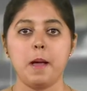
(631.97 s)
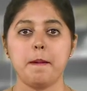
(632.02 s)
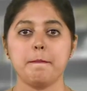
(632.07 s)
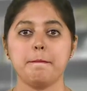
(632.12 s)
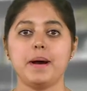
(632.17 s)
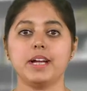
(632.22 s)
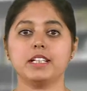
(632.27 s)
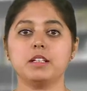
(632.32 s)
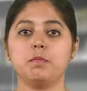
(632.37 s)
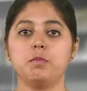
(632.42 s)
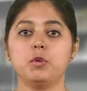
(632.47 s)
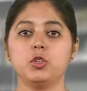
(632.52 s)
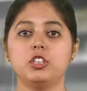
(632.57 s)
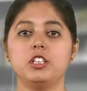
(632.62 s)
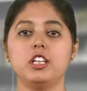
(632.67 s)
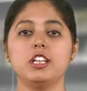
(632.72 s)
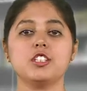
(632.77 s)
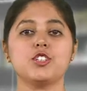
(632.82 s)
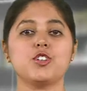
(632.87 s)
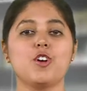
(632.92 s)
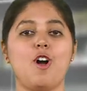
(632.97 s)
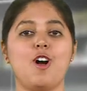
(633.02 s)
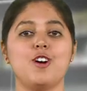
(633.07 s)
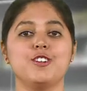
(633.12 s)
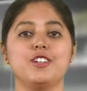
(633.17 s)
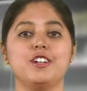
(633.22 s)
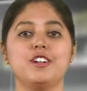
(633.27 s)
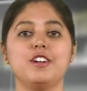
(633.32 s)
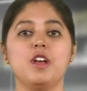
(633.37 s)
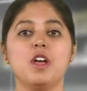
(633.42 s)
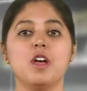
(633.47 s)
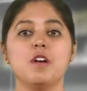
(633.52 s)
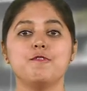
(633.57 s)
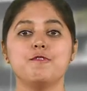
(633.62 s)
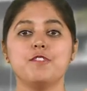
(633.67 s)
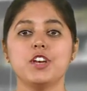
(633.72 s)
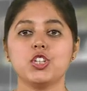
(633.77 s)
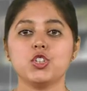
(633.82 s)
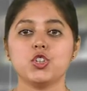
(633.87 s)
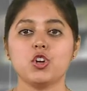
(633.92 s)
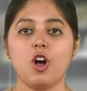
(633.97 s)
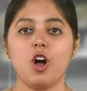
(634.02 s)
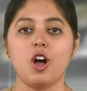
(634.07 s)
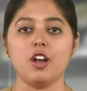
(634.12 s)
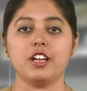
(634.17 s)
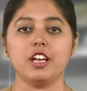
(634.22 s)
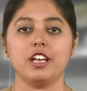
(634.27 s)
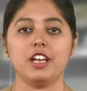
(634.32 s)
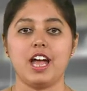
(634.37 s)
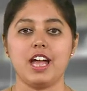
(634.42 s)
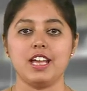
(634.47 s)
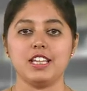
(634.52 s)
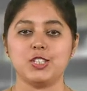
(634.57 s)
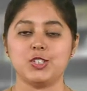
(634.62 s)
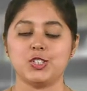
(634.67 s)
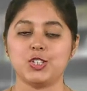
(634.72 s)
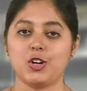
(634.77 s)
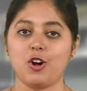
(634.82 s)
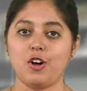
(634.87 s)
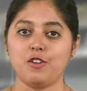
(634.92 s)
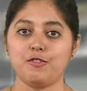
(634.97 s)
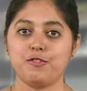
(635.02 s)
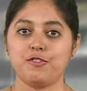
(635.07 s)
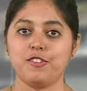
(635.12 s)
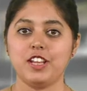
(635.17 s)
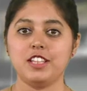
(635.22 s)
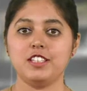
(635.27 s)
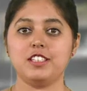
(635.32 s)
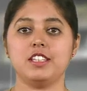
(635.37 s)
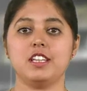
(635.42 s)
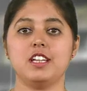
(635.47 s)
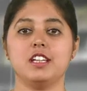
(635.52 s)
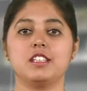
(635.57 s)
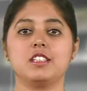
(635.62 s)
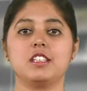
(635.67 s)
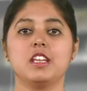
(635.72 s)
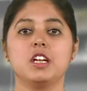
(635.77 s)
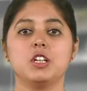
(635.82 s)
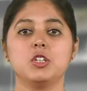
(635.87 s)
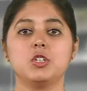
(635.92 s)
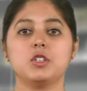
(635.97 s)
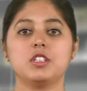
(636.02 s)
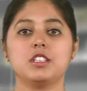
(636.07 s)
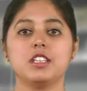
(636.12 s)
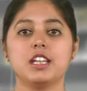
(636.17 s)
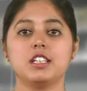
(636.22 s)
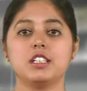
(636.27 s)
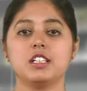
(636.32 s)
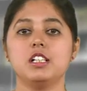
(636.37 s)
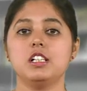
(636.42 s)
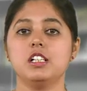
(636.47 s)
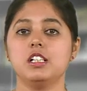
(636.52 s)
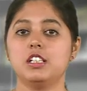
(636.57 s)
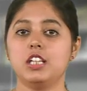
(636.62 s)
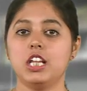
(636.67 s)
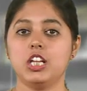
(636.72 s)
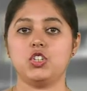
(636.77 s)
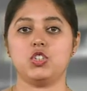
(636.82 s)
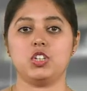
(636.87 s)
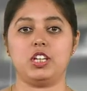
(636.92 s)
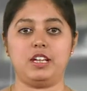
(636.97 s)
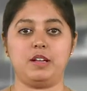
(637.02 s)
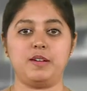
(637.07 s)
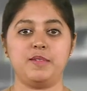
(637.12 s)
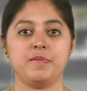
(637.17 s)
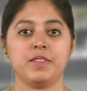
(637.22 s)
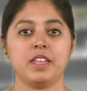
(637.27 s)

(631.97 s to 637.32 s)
by the Buddhist order which organized conferences to settle teaching